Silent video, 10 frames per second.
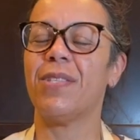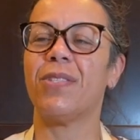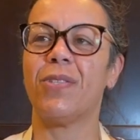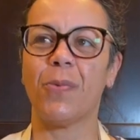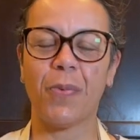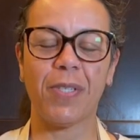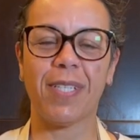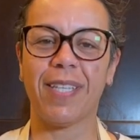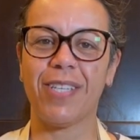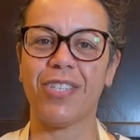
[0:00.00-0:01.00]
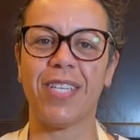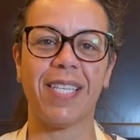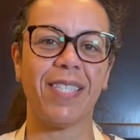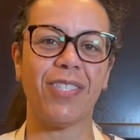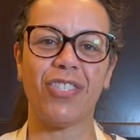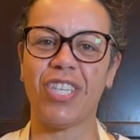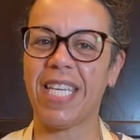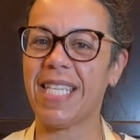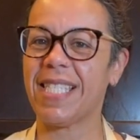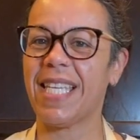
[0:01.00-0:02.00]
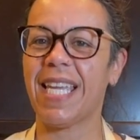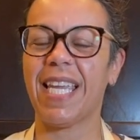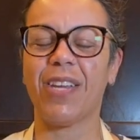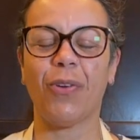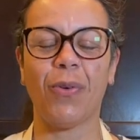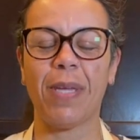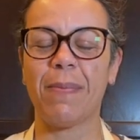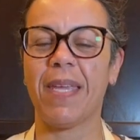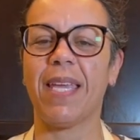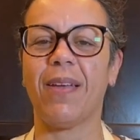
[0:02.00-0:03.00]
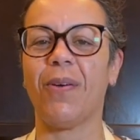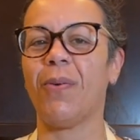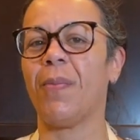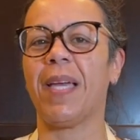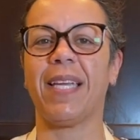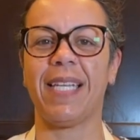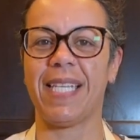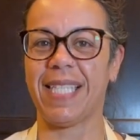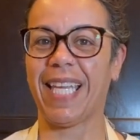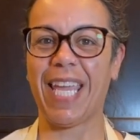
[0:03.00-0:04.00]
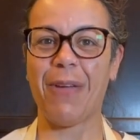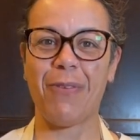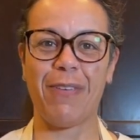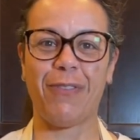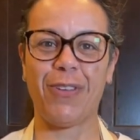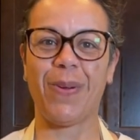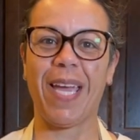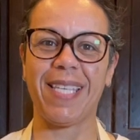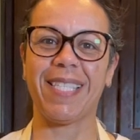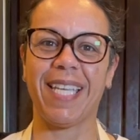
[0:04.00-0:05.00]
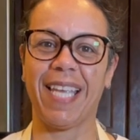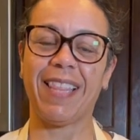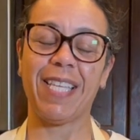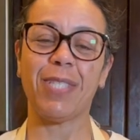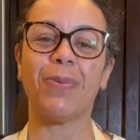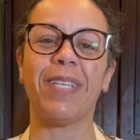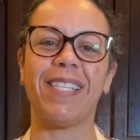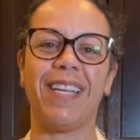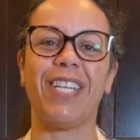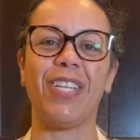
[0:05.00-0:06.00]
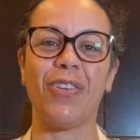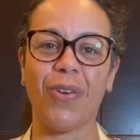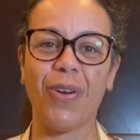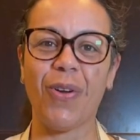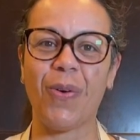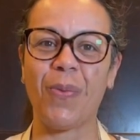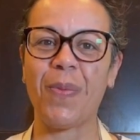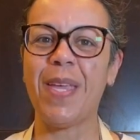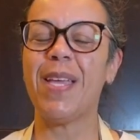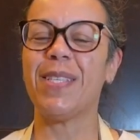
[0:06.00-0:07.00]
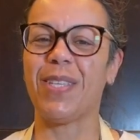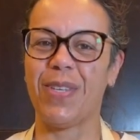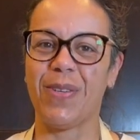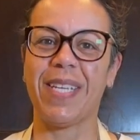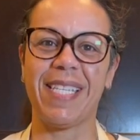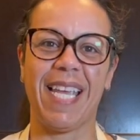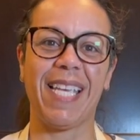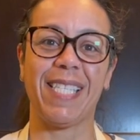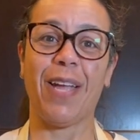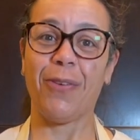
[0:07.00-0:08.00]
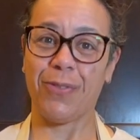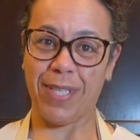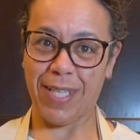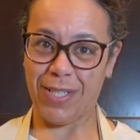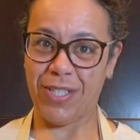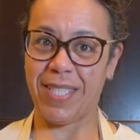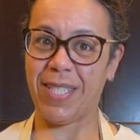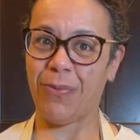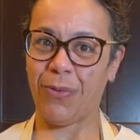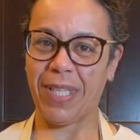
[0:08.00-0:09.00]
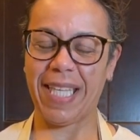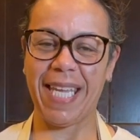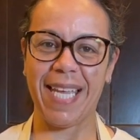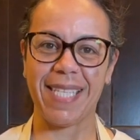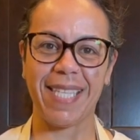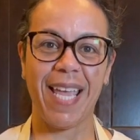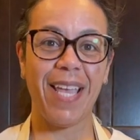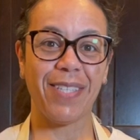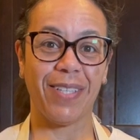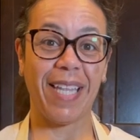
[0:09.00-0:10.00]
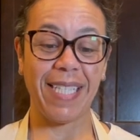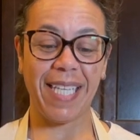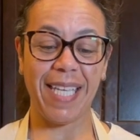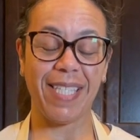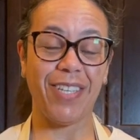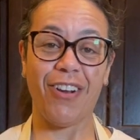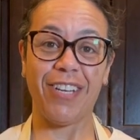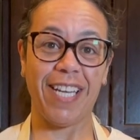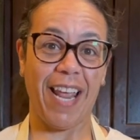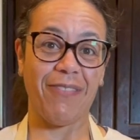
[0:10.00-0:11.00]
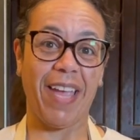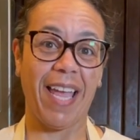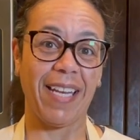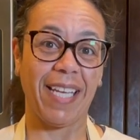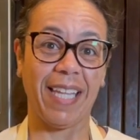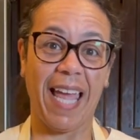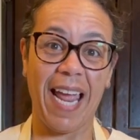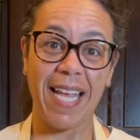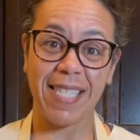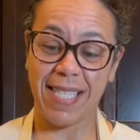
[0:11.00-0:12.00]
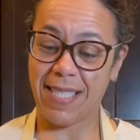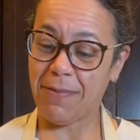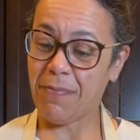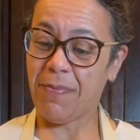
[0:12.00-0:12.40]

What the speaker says: Super delicious, cheesy, creamy. Oh my goodness, I can't wait for you guys to get this one done in your home so you can taste how delicious it really is. So let's get started. I've got a glass